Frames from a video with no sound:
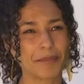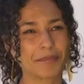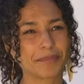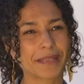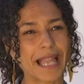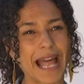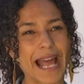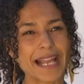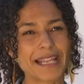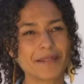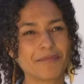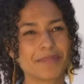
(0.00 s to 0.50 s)

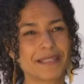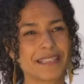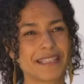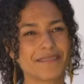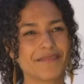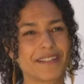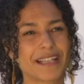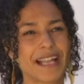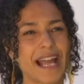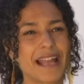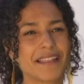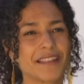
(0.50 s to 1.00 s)
Black and
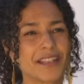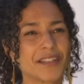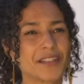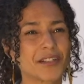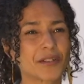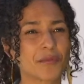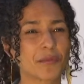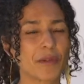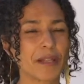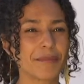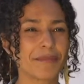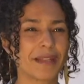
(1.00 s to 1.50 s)
Pacific
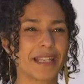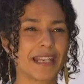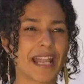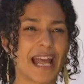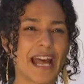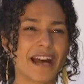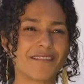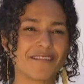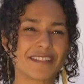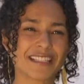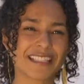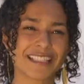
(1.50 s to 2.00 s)
Islander women
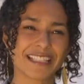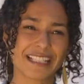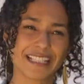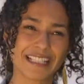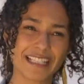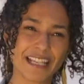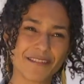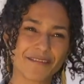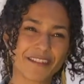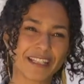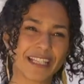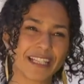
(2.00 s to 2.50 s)
have a
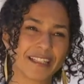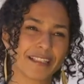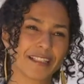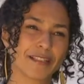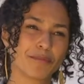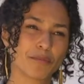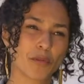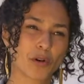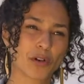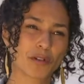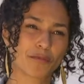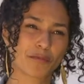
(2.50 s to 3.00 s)

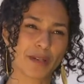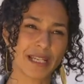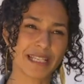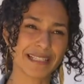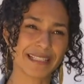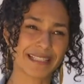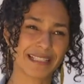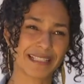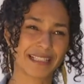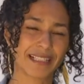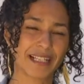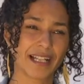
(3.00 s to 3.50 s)
significantly more
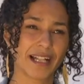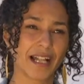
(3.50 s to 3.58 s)
risk